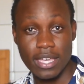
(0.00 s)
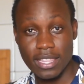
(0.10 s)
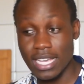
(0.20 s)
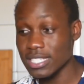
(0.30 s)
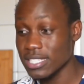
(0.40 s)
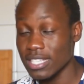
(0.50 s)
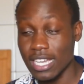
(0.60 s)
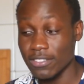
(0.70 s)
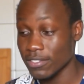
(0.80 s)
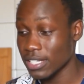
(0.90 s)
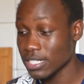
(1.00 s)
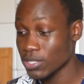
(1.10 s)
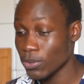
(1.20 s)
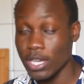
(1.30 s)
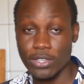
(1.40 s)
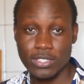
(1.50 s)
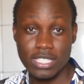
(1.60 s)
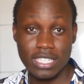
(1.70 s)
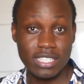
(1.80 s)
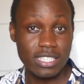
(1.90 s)
and that's why you're
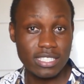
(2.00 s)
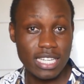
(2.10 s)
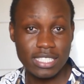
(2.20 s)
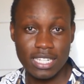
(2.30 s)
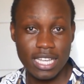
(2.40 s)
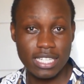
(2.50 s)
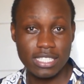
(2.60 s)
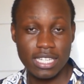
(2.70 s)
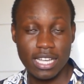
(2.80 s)
seeing such a large